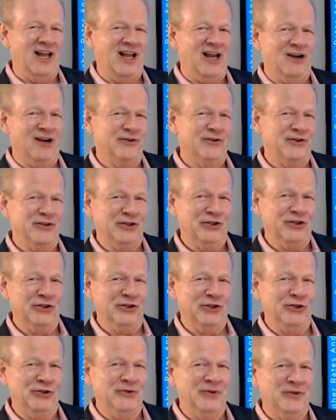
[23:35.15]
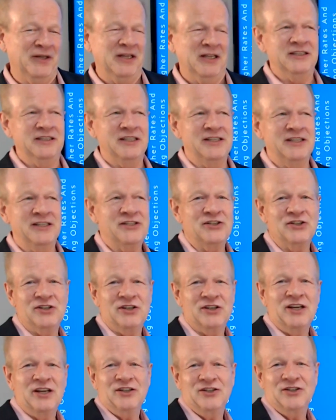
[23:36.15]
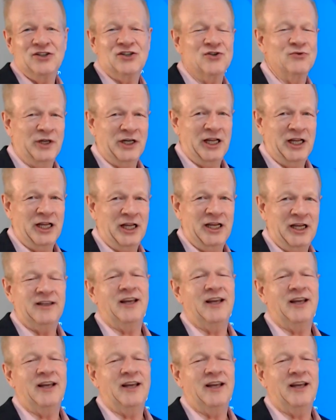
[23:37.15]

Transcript: How are you? Listen, sweetie.